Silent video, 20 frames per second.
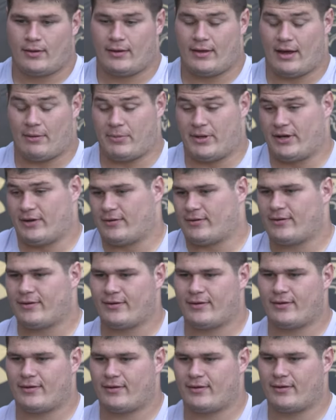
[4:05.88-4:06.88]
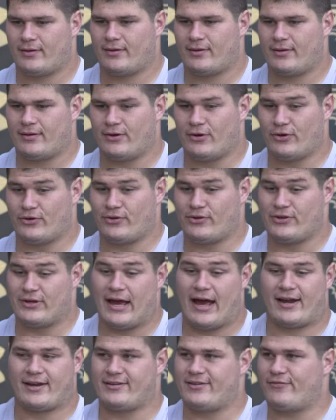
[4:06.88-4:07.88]
Yeah, you
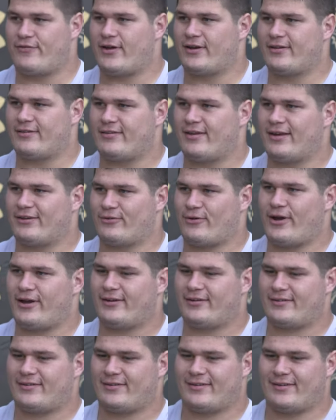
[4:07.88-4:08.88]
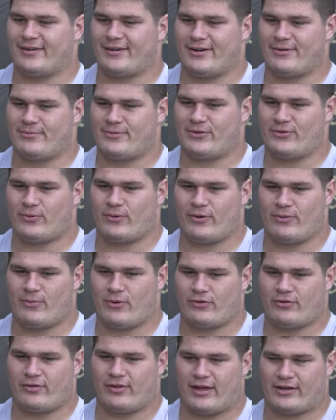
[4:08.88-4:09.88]
got to defend his legs, right? He's one of the
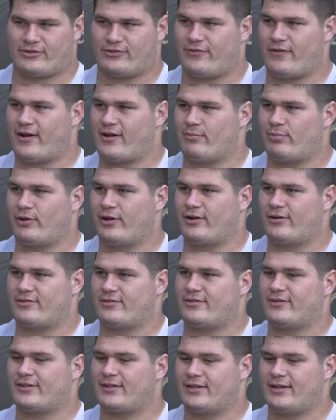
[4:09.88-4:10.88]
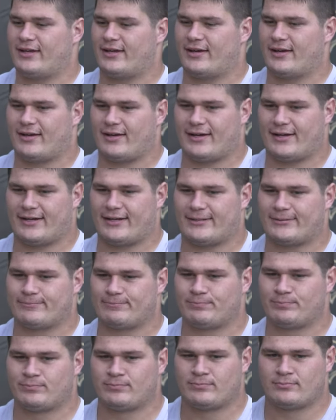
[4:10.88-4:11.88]
most electrifying players in the league.
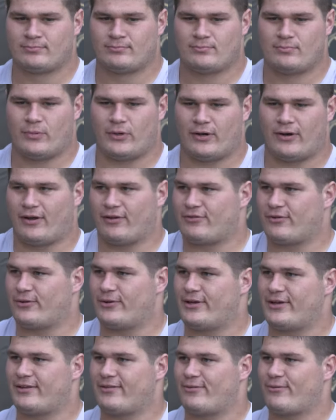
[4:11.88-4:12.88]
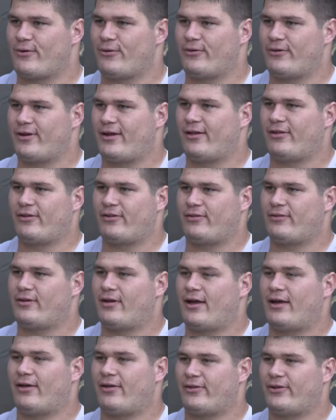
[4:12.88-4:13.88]
But also, he can throw the hell
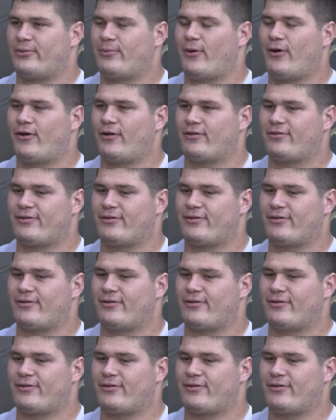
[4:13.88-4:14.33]
out of a ball.